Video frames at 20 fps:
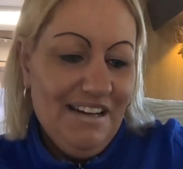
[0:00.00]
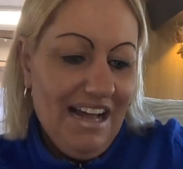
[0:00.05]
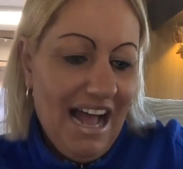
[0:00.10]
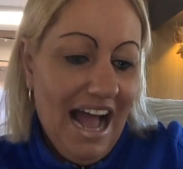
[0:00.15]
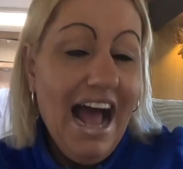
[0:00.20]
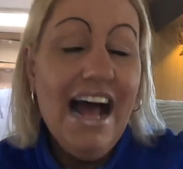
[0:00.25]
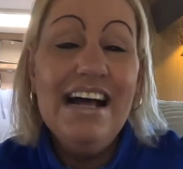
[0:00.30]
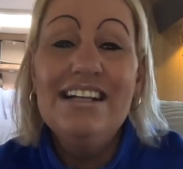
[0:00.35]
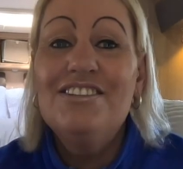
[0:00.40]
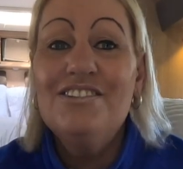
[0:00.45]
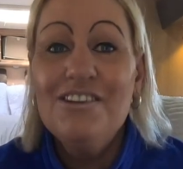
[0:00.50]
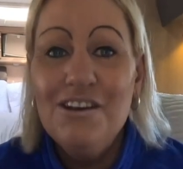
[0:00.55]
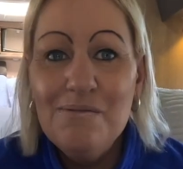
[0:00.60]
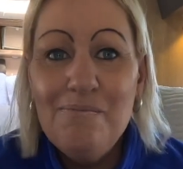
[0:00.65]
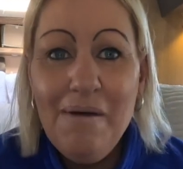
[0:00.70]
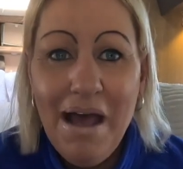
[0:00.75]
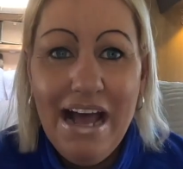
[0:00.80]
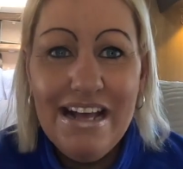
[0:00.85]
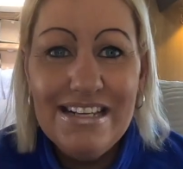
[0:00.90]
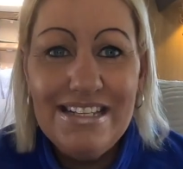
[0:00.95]
And 2
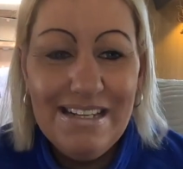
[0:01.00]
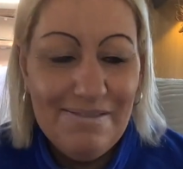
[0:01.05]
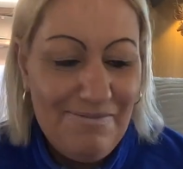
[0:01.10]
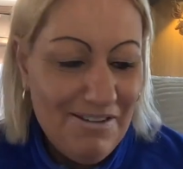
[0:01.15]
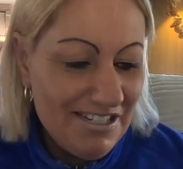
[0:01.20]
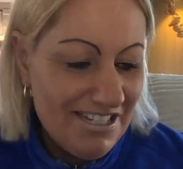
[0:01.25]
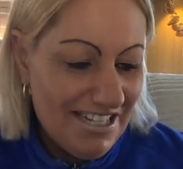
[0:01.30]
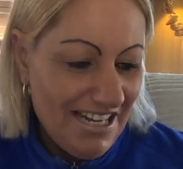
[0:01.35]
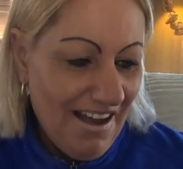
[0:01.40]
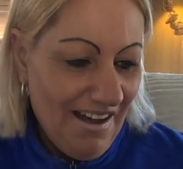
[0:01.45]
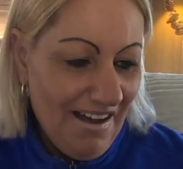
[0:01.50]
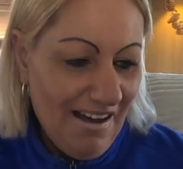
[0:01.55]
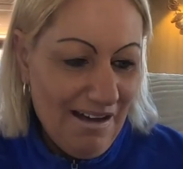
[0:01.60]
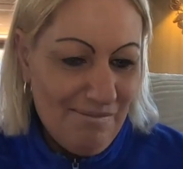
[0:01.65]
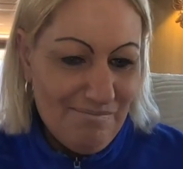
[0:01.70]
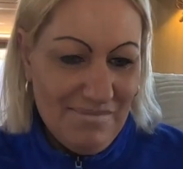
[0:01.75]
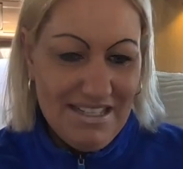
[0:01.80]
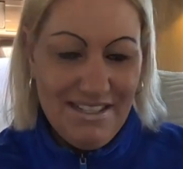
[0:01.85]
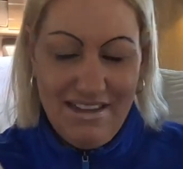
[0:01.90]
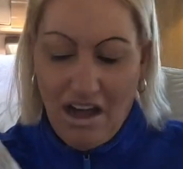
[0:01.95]
pairs of
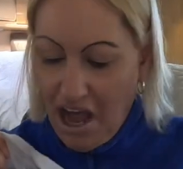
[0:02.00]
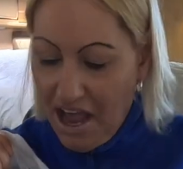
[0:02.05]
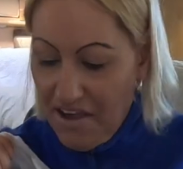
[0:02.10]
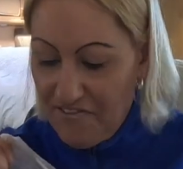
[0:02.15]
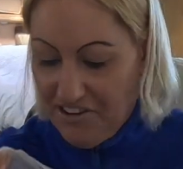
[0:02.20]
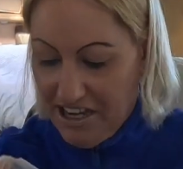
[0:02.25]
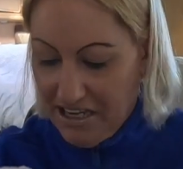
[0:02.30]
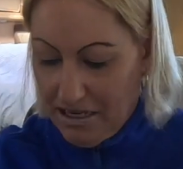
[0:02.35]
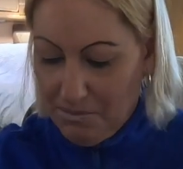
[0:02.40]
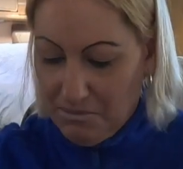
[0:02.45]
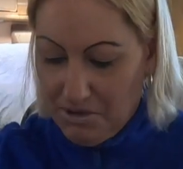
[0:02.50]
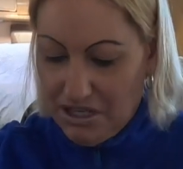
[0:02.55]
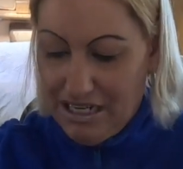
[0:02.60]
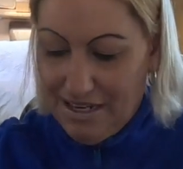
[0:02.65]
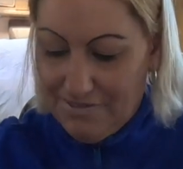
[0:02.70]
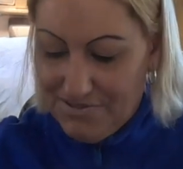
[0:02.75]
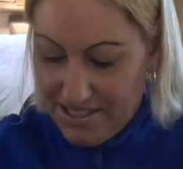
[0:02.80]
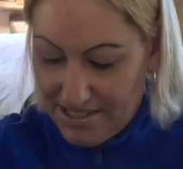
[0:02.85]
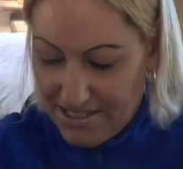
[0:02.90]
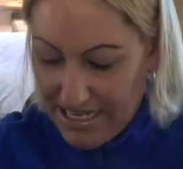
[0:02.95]
pyjamas. I think I'm going
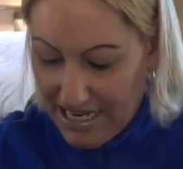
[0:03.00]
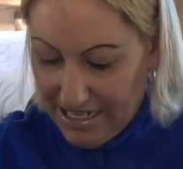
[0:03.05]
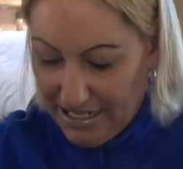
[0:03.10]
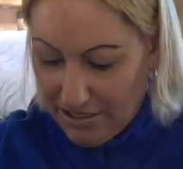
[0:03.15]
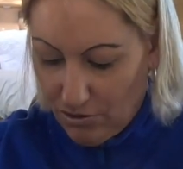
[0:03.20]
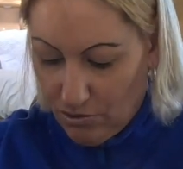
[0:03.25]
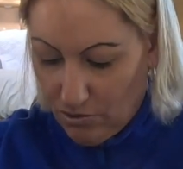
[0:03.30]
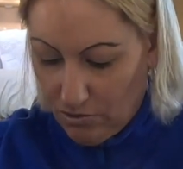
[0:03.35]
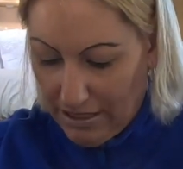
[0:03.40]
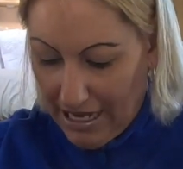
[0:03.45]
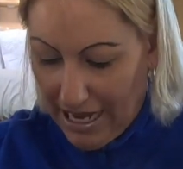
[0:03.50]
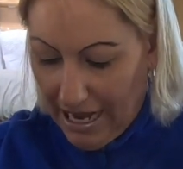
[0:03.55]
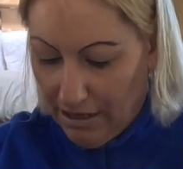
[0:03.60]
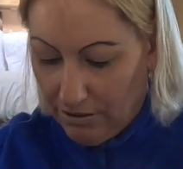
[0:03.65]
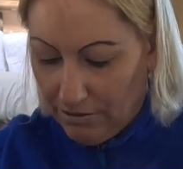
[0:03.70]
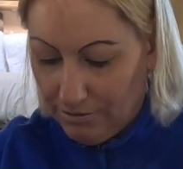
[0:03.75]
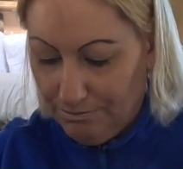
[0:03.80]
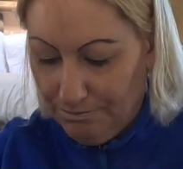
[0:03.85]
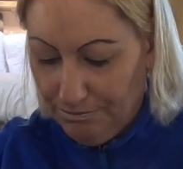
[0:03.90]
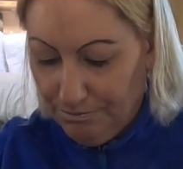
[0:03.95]
to have to take it all
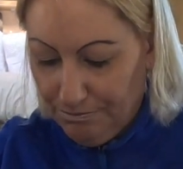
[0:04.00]
out.